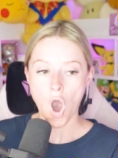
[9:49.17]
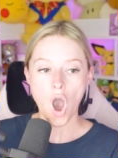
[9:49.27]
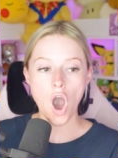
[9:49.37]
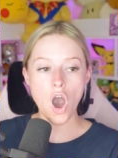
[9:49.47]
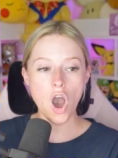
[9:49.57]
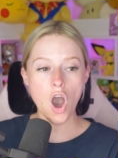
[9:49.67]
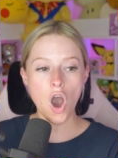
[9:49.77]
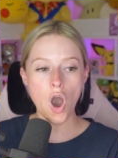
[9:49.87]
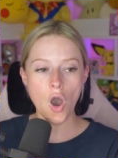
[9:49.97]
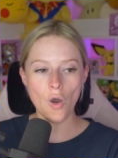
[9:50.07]

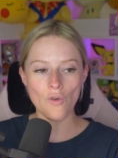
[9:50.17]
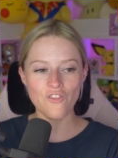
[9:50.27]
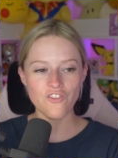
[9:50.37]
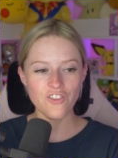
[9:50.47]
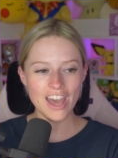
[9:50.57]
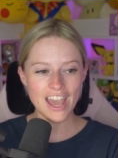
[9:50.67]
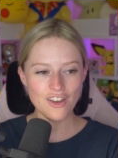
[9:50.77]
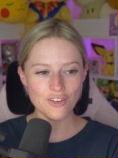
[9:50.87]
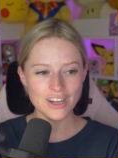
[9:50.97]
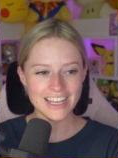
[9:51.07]
Oh,
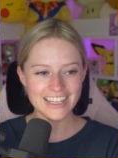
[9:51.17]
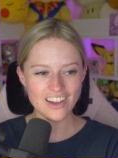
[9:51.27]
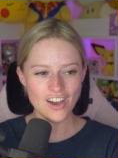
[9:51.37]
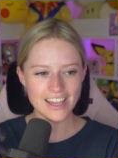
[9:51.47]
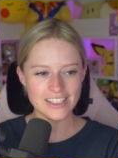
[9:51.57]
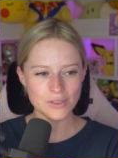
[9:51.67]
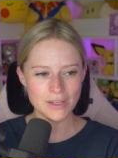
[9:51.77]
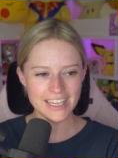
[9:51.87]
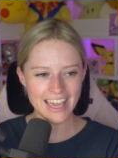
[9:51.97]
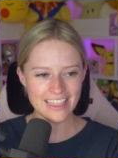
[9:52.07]
very nice.
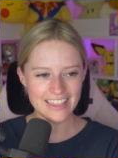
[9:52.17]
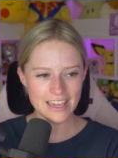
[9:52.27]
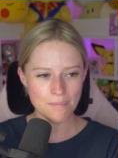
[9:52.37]
We get the